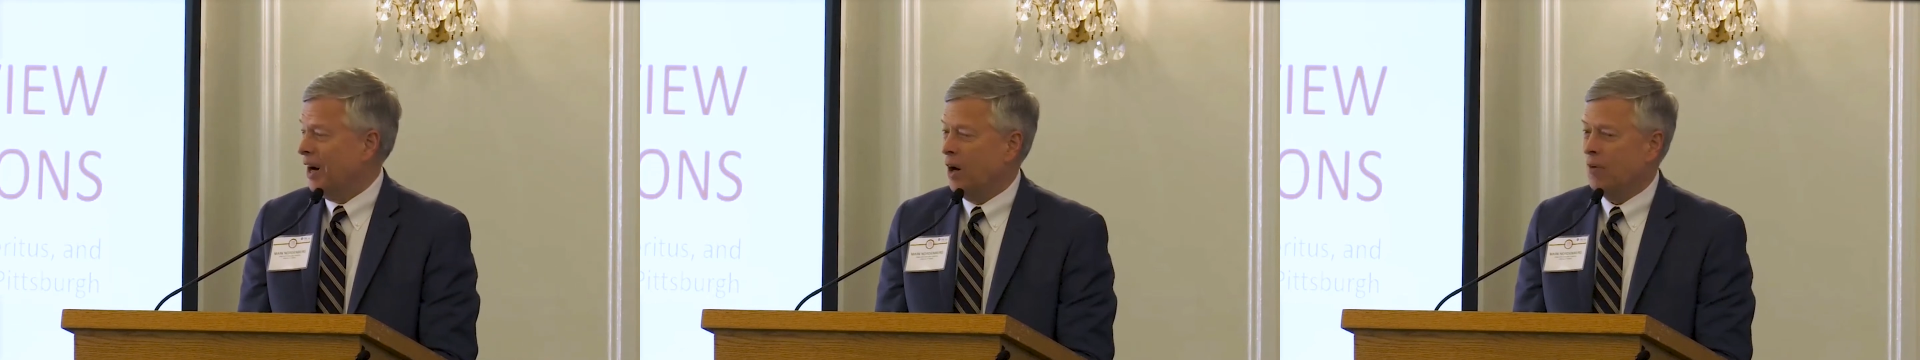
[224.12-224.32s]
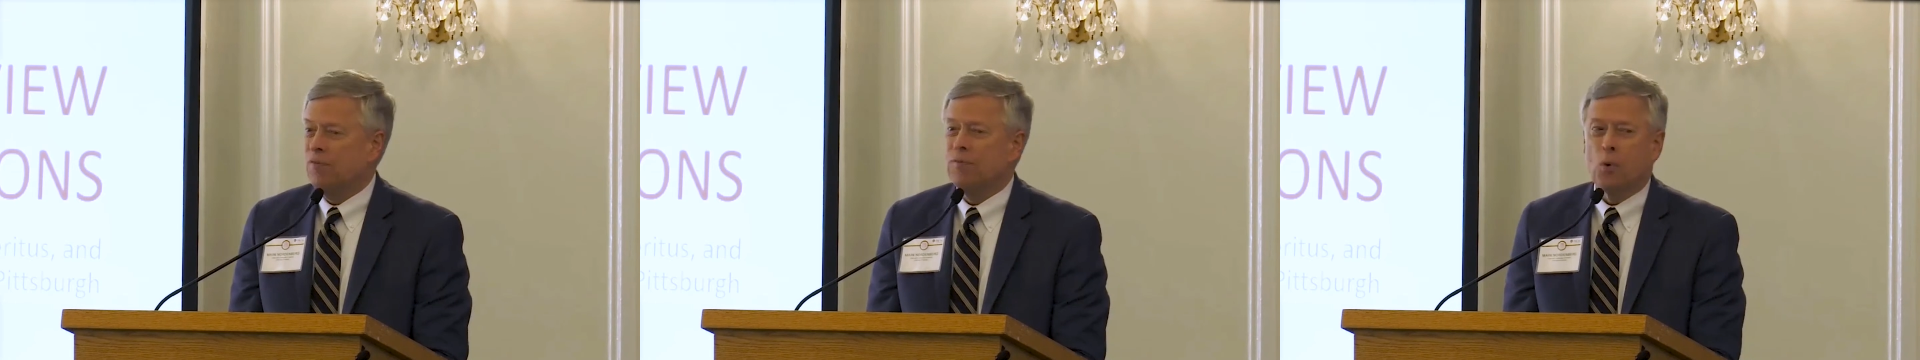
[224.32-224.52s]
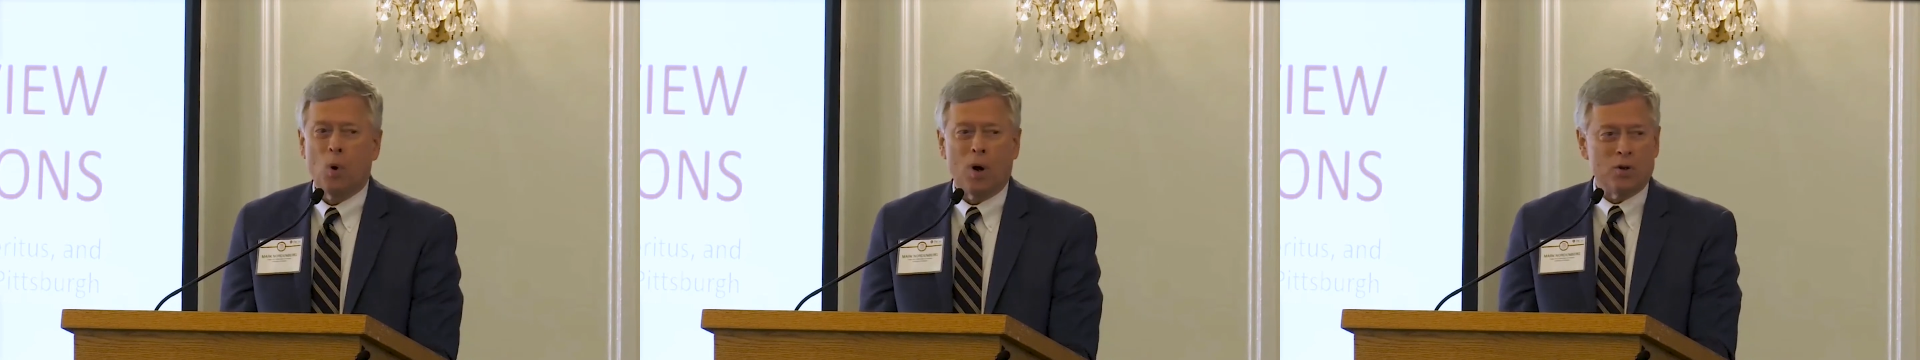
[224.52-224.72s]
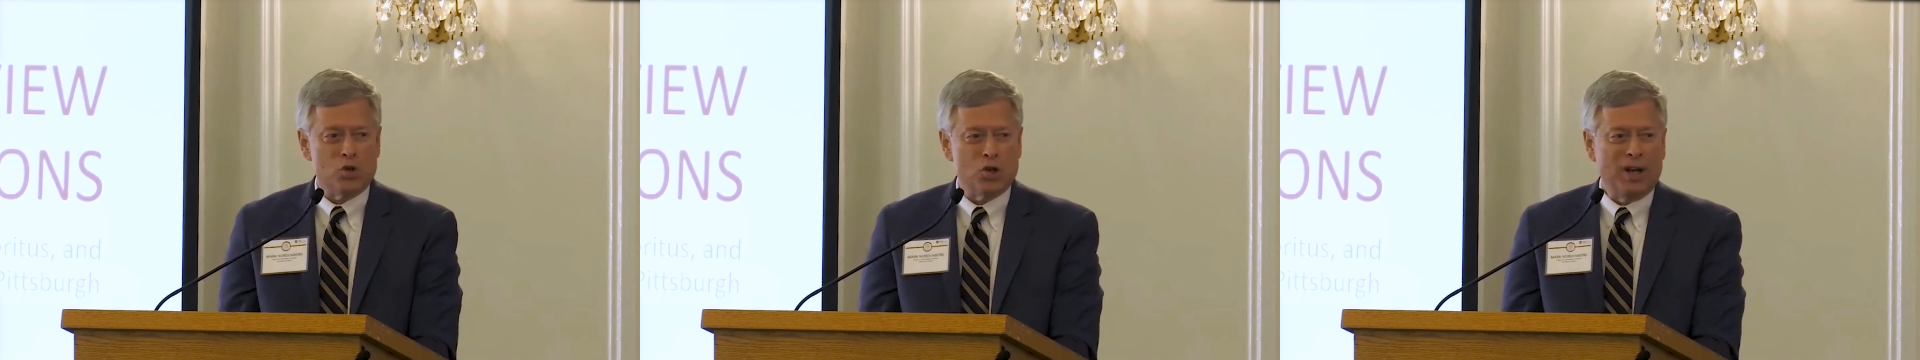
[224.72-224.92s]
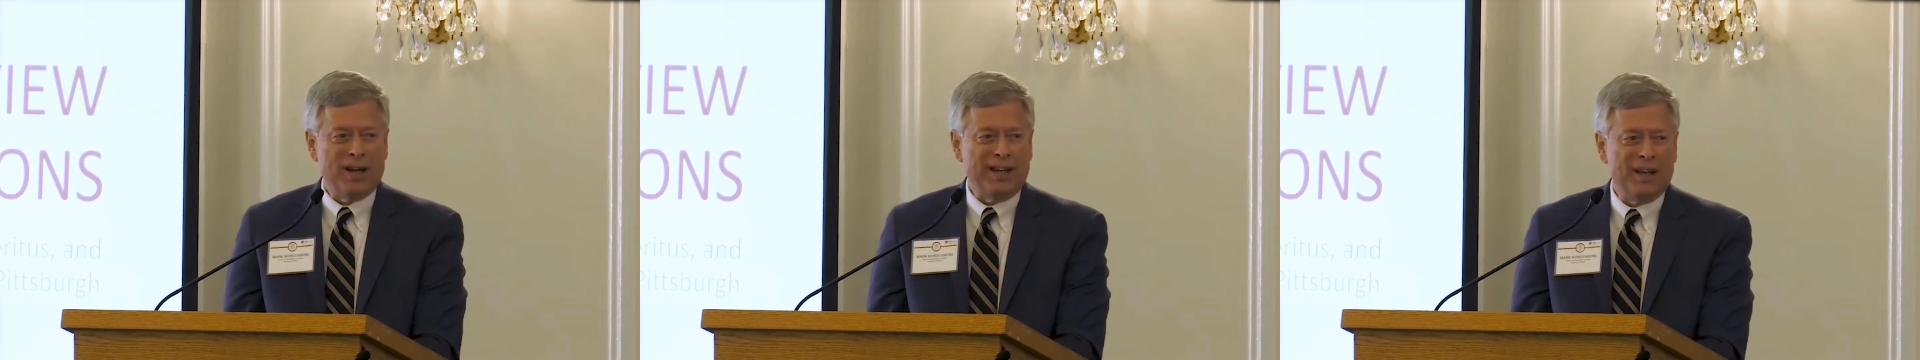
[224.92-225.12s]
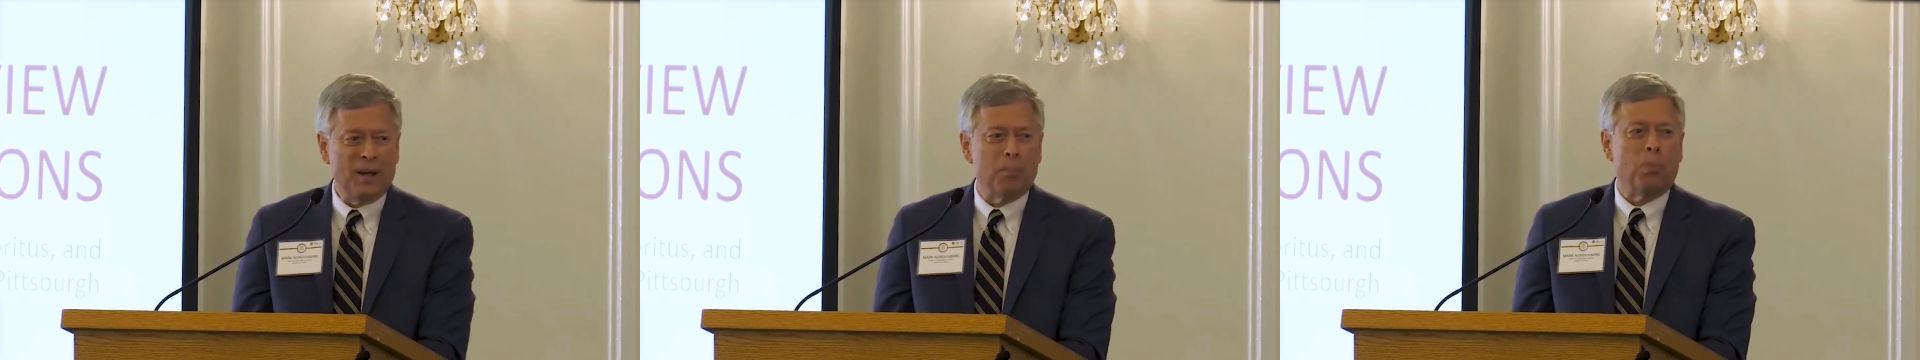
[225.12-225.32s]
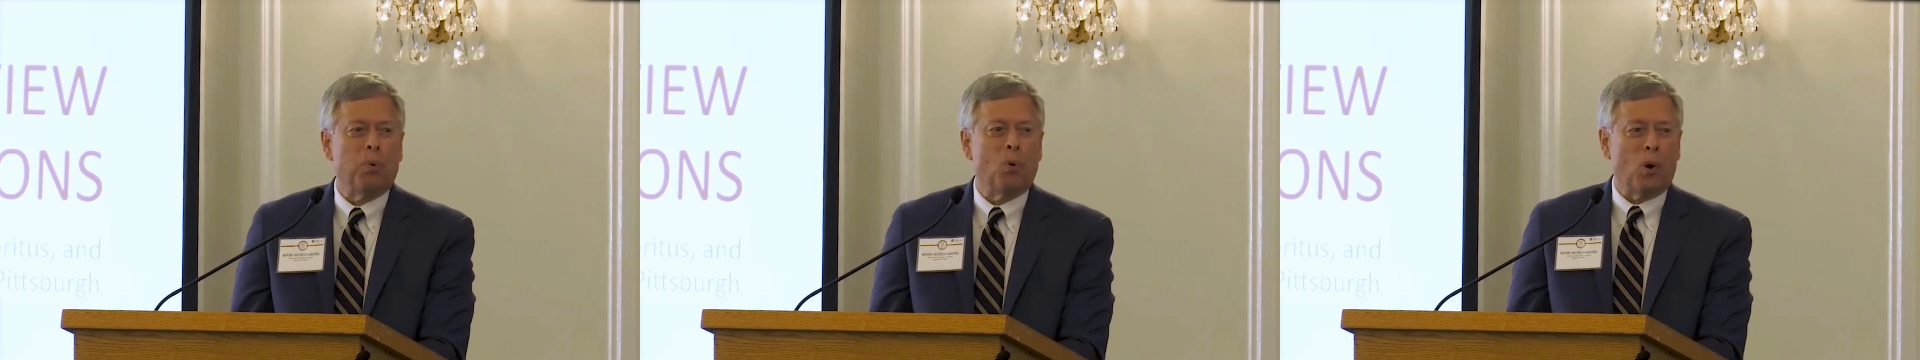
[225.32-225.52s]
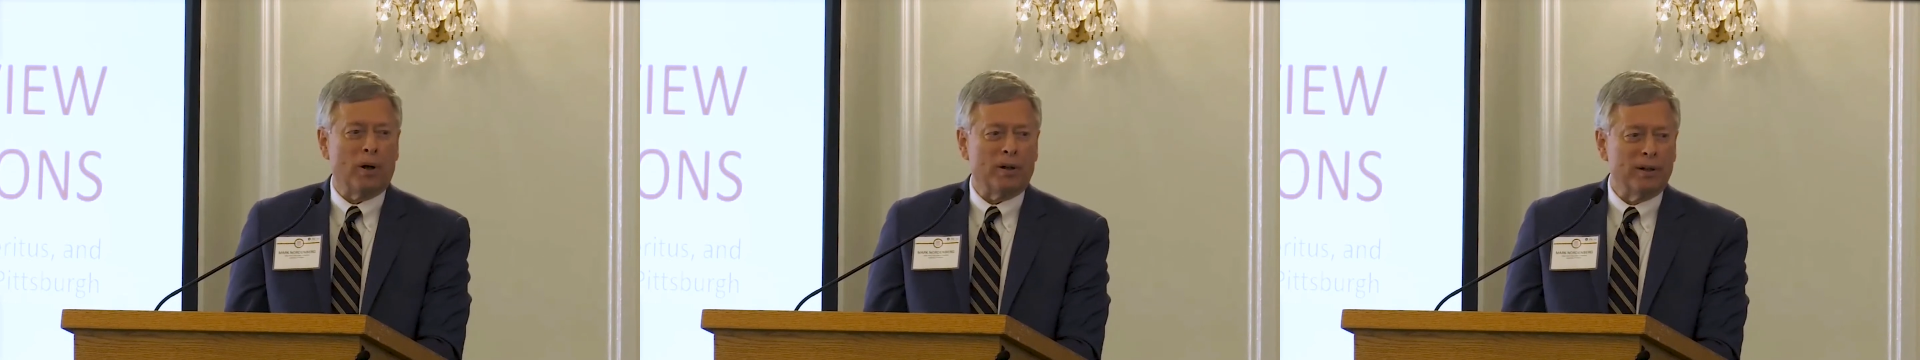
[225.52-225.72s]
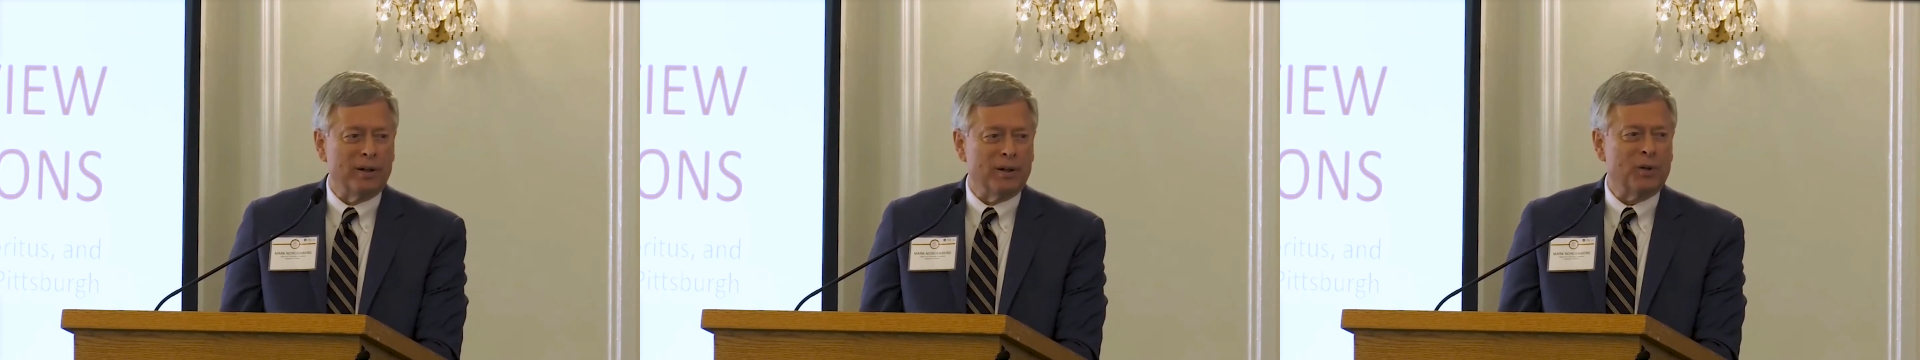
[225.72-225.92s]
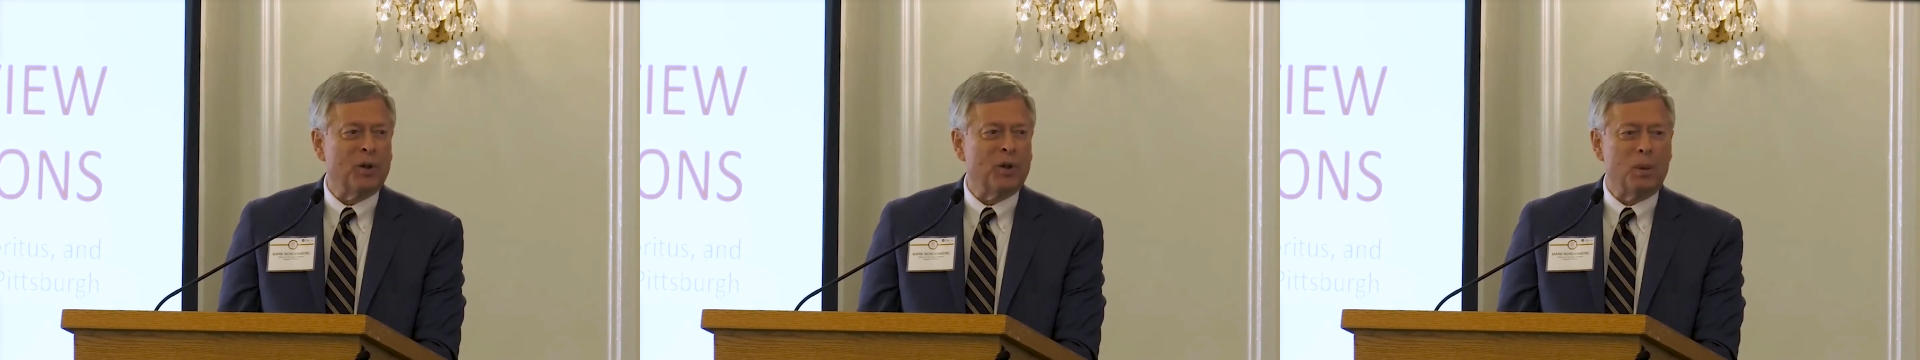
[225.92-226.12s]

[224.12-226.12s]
forging important